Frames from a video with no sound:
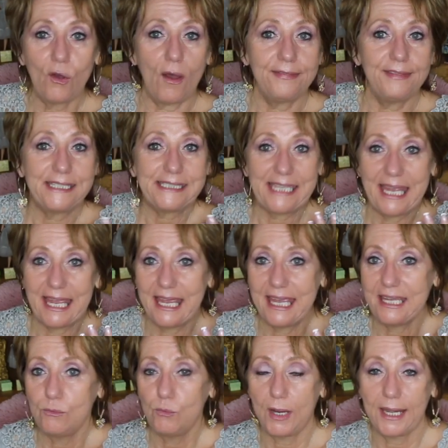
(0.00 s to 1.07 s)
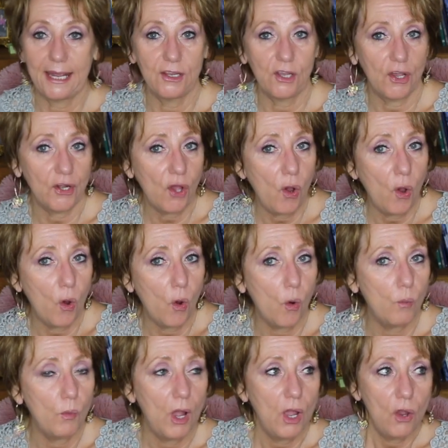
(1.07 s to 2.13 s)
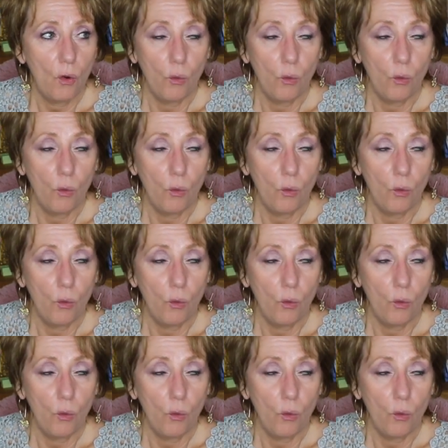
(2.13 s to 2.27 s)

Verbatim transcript: on the day, when I got home,